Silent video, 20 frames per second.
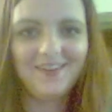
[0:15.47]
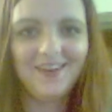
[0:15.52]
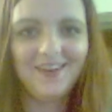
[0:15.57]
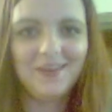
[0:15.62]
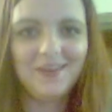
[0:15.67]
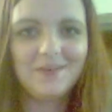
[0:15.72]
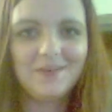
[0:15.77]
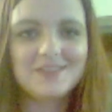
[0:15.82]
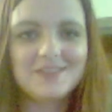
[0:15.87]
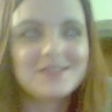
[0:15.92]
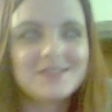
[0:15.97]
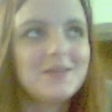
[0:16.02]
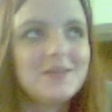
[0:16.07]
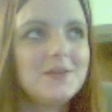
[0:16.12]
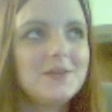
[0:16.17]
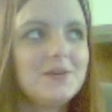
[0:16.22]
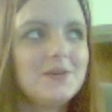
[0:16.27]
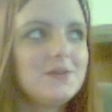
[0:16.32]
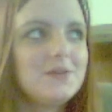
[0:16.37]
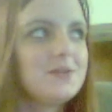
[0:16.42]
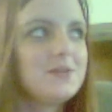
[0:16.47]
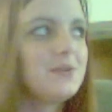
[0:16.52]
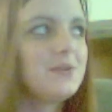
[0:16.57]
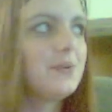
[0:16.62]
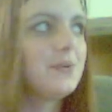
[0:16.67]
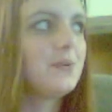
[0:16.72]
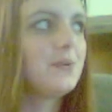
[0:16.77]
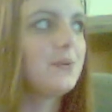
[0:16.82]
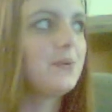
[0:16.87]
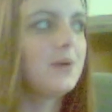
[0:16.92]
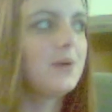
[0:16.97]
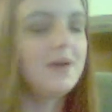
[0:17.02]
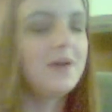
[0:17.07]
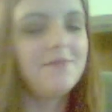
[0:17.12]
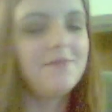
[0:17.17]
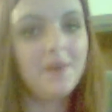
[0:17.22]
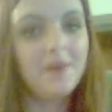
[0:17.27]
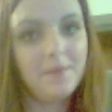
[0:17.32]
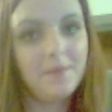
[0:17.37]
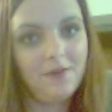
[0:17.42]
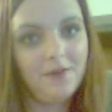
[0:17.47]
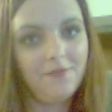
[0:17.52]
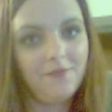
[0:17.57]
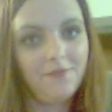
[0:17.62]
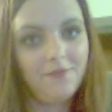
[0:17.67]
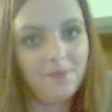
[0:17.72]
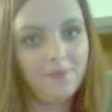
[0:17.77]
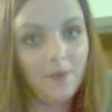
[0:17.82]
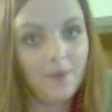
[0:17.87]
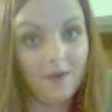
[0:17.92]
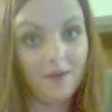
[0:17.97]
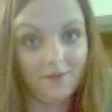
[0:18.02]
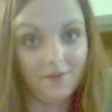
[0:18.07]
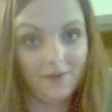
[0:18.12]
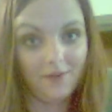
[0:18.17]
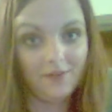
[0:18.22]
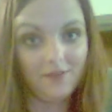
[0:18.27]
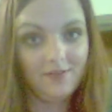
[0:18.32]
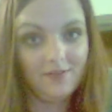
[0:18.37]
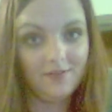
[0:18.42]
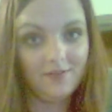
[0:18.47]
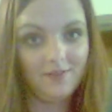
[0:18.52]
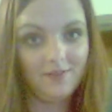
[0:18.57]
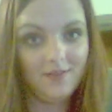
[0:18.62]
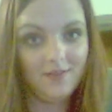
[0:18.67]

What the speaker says: Anyways, so I found my grandfather,